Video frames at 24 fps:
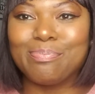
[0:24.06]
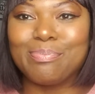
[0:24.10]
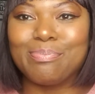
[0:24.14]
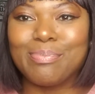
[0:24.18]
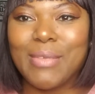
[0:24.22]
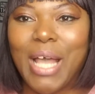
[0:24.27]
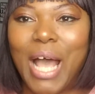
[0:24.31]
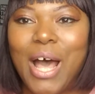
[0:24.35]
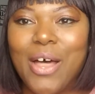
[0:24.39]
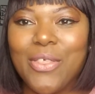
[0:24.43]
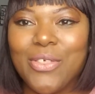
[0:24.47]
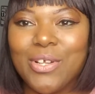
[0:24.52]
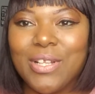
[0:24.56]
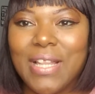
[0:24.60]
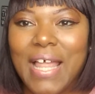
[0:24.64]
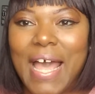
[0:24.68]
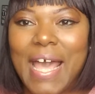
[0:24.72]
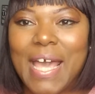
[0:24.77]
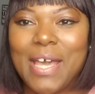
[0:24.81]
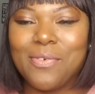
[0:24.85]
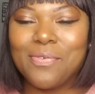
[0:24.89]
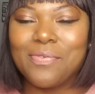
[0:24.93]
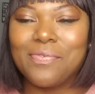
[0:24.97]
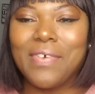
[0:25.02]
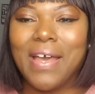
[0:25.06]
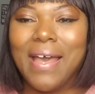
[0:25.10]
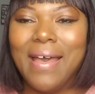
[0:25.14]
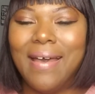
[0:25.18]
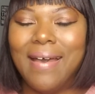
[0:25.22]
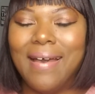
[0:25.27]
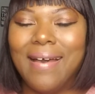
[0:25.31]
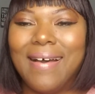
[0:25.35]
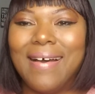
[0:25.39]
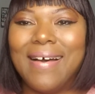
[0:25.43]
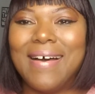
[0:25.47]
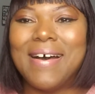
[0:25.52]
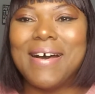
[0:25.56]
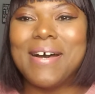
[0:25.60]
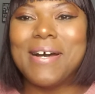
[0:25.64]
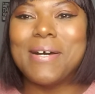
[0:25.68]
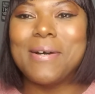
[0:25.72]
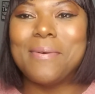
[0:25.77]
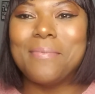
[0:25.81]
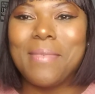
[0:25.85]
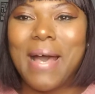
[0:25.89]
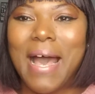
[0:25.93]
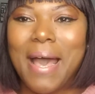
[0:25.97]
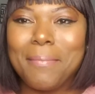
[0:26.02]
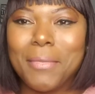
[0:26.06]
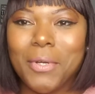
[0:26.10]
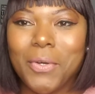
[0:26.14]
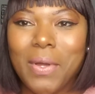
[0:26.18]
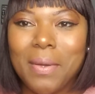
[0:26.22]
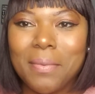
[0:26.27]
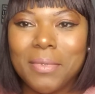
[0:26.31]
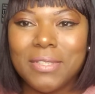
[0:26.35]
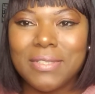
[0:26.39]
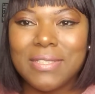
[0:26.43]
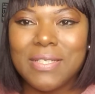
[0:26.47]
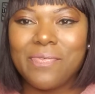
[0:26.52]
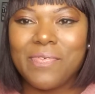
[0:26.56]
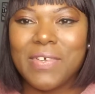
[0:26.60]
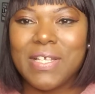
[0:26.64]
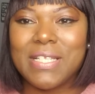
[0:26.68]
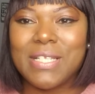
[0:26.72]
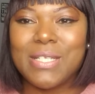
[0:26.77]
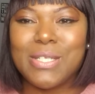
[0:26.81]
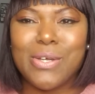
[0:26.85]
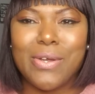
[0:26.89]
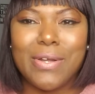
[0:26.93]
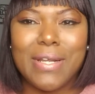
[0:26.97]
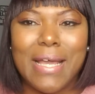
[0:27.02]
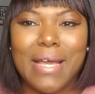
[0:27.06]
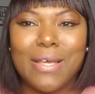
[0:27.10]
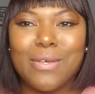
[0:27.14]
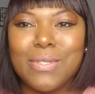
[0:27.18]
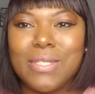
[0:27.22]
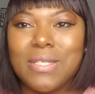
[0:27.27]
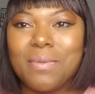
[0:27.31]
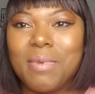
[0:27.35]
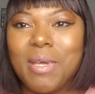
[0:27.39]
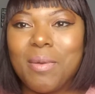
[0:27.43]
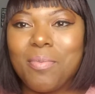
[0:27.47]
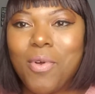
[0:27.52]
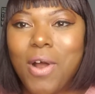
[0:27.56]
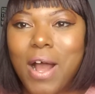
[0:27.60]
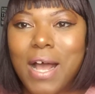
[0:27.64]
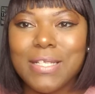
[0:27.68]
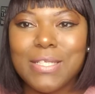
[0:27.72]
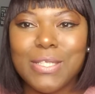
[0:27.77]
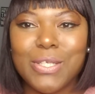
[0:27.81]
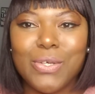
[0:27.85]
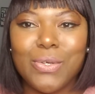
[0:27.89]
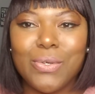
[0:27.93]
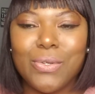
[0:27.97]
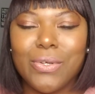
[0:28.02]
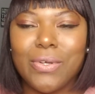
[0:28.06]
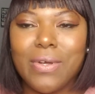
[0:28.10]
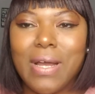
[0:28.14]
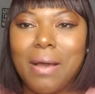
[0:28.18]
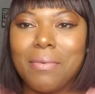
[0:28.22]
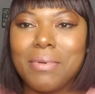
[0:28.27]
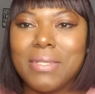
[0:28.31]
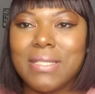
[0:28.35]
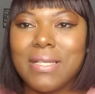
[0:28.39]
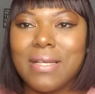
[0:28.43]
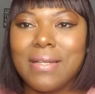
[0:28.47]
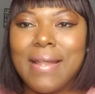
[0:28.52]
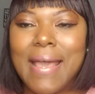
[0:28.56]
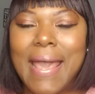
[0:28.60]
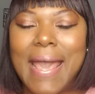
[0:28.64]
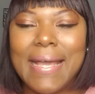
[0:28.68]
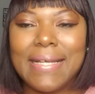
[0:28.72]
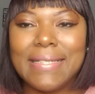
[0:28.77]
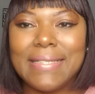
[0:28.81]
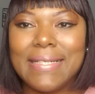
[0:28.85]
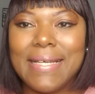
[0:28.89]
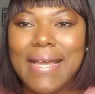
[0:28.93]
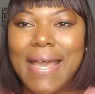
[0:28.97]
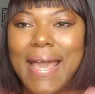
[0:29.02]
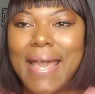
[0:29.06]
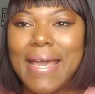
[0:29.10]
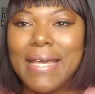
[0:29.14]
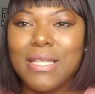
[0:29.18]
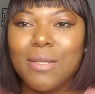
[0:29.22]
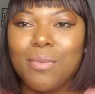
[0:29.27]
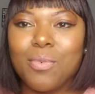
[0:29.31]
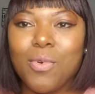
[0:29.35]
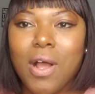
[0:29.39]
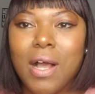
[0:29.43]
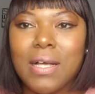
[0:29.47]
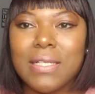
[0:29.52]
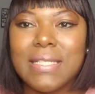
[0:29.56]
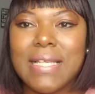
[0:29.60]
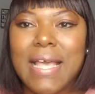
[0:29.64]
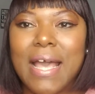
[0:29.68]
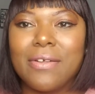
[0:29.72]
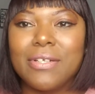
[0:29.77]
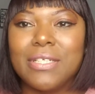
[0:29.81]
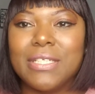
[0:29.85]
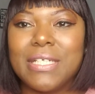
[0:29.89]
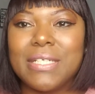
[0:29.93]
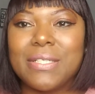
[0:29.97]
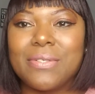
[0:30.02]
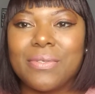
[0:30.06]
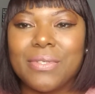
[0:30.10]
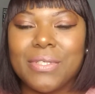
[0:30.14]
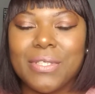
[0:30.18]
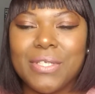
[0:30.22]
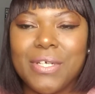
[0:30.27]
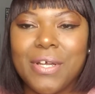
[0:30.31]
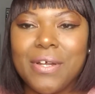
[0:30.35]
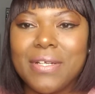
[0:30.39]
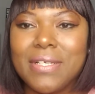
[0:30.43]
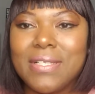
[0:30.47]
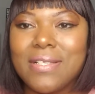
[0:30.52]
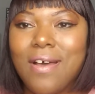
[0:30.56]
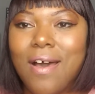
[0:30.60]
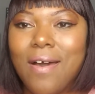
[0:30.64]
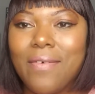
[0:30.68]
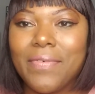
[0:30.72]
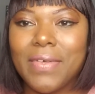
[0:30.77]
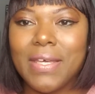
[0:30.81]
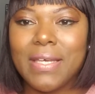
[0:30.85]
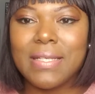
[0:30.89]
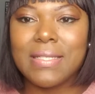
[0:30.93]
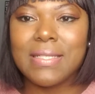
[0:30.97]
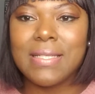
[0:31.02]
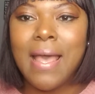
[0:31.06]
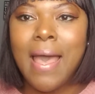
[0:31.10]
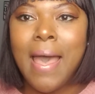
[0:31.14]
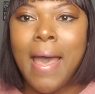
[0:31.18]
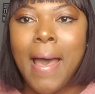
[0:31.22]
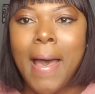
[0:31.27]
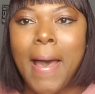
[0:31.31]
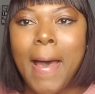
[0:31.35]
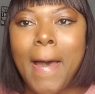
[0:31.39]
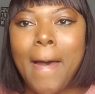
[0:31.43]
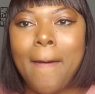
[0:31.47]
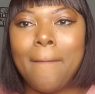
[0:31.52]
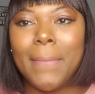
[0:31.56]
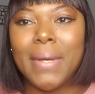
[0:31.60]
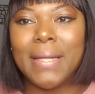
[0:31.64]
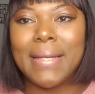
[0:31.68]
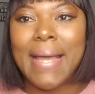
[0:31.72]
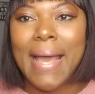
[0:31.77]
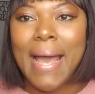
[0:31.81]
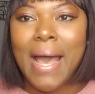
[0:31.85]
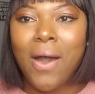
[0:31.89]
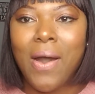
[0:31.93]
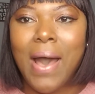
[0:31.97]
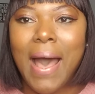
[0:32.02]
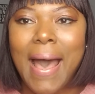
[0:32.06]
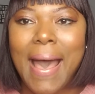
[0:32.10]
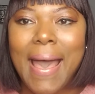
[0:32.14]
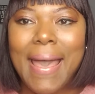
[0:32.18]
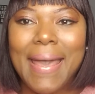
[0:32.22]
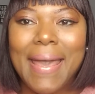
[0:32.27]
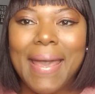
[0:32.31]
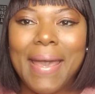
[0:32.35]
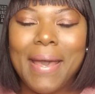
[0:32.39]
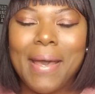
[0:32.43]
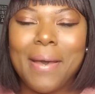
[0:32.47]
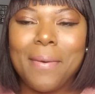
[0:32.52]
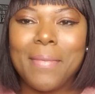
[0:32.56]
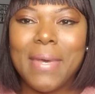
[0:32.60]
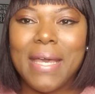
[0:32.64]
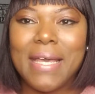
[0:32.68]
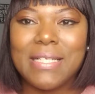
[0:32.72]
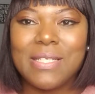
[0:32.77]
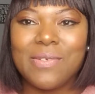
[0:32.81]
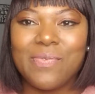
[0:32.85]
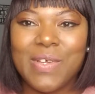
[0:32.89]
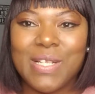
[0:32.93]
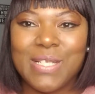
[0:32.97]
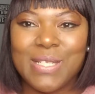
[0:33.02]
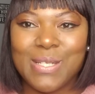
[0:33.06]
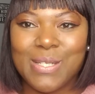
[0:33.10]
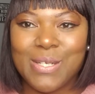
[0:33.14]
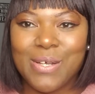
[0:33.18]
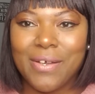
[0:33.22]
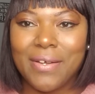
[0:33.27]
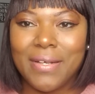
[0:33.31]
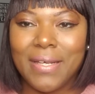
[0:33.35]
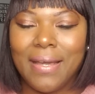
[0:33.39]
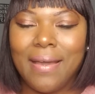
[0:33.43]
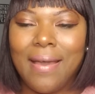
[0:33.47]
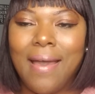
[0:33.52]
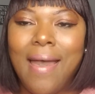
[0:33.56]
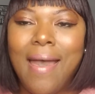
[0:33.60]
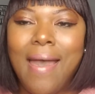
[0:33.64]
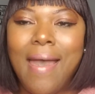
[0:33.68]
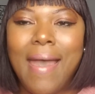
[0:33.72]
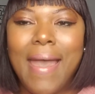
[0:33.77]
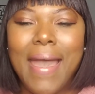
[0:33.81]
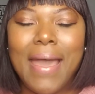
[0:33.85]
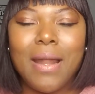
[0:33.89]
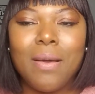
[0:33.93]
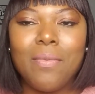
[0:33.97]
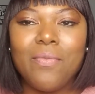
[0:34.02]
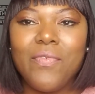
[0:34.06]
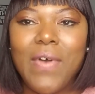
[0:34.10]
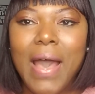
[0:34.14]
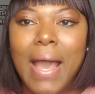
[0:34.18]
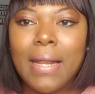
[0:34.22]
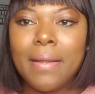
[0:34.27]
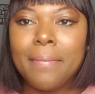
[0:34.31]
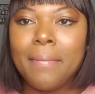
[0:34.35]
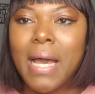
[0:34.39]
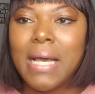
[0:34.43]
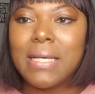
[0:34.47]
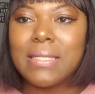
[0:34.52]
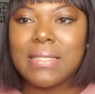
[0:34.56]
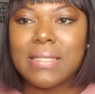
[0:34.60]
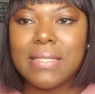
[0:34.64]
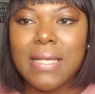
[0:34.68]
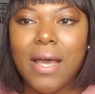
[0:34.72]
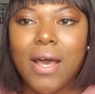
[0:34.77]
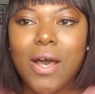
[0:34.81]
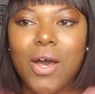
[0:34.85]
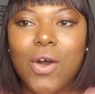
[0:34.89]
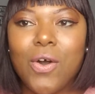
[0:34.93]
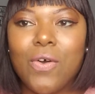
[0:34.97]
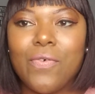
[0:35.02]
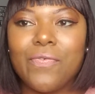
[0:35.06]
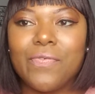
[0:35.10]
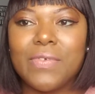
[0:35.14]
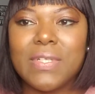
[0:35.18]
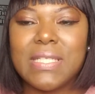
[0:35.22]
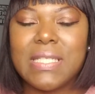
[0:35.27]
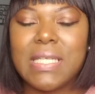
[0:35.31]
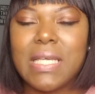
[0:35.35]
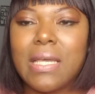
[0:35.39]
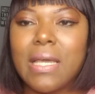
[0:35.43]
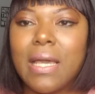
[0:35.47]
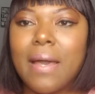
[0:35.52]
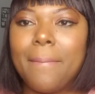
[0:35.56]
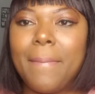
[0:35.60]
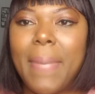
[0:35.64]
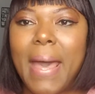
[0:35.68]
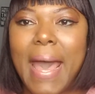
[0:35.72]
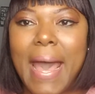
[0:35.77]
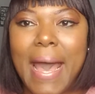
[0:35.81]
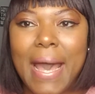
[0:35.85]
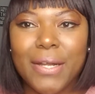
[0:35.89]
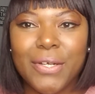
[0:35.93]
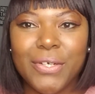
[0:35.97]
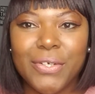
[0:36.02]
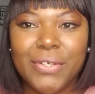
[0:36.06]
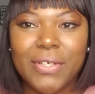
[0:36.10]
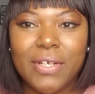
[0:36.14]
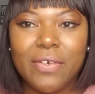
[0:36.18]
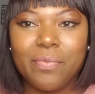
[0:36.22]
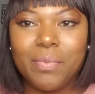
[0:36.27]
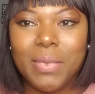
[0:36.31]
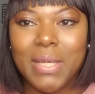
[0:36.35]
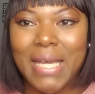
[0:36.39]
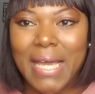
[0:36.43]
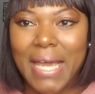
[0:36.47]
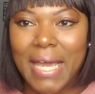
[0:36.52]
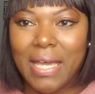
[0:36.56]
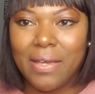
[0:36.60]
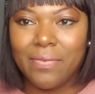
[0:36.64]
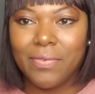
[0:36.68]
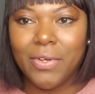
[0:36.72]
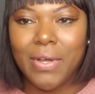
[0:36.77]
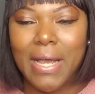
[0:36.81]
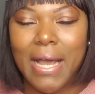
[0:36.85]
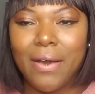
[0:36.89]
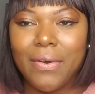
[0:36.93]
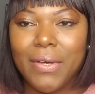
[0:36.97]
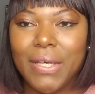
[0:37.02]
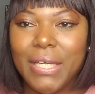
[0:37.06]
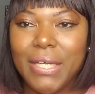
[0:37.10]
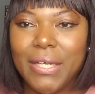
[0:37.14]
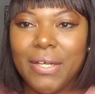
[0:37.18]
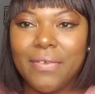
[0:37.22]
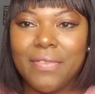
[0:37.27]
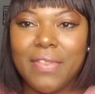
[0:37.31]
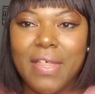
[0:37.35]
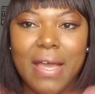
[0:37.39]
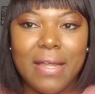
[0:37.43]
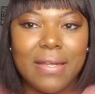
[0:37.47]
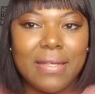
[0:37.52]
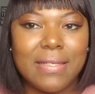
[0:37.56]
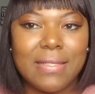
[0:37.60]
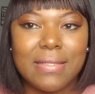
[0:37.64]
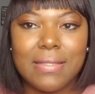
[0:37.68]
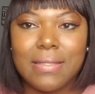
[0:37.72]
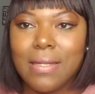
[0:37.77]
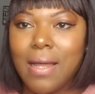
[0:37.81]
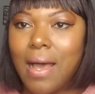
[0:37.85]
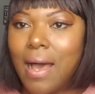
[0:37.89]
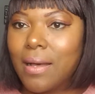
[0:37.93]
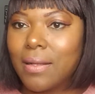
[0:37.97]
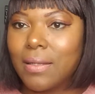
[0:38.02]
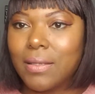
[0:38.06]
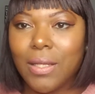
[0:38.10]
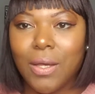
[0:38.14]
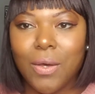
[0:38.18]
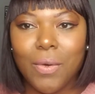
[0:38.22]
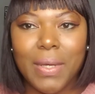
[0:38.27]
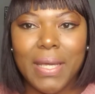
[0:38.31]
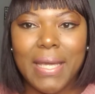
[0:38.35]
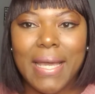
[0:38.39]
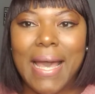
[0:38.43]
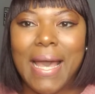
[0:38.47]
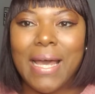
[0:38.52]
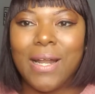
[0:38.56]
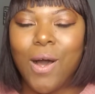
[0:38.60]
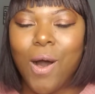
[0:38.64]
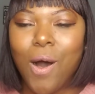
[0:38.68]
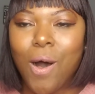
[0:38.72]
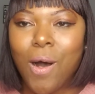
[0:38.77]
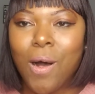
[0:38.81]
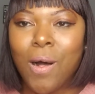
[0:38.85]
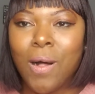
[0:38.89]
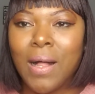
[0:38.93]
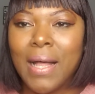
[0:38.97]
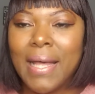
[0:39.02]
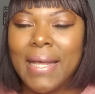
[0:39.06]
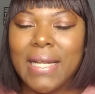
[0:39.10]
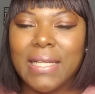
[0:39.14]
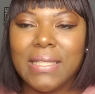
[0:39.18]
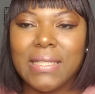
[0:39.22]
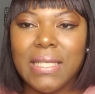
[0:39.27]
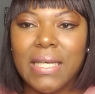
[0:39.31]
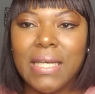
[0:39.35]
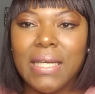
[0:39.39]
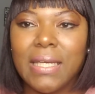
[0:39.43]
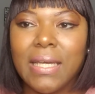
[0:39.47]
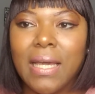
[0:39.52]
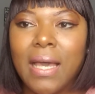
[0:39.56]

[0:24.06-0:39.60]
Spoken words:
other life. I'm a criminal defense attorney. I used to be a prosecutor. I was an ADA in the Bronx County District Attorney's Office. But now I am a defense attorney. And I'm finding myself seeing a pattern of behavior out here that is not glowing at all. And I think